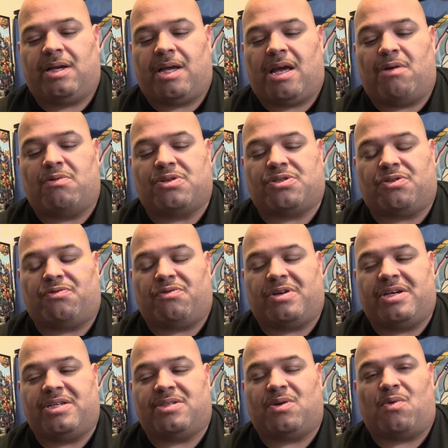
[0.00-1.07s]
It was a
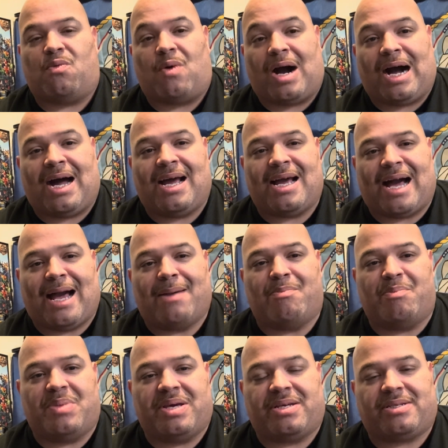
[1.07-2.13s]
reason why I
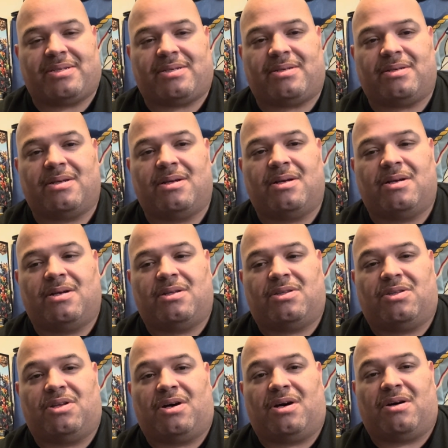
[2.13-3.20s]
miss
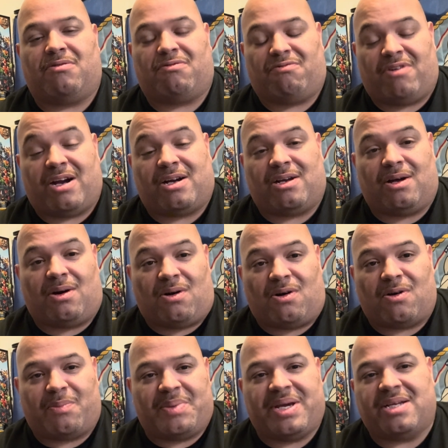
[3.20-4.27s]
the regular Hulk
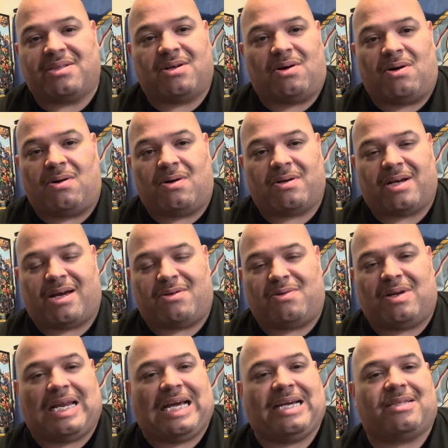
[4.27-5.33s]
being the Hulk. I
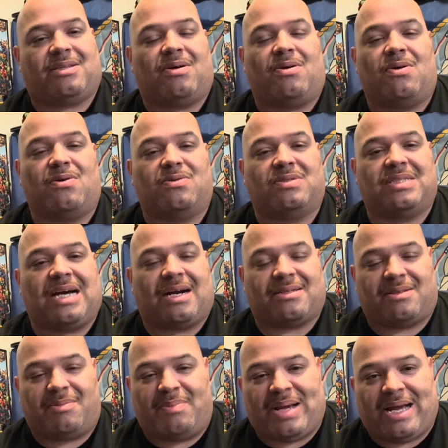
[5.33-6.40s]
don't like the whole
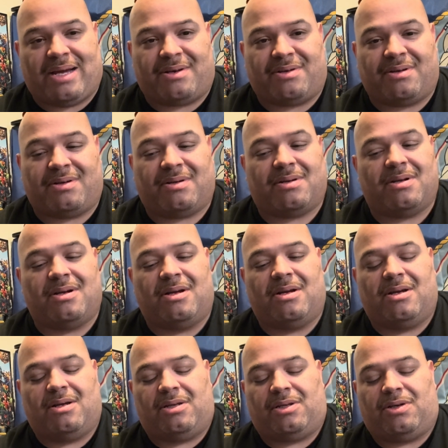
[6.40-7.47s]
Dr. Banner,
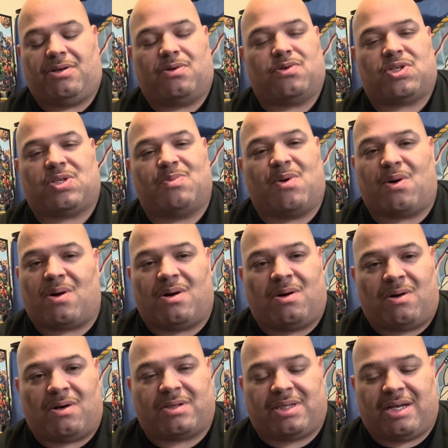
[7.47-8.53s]
smart Hulk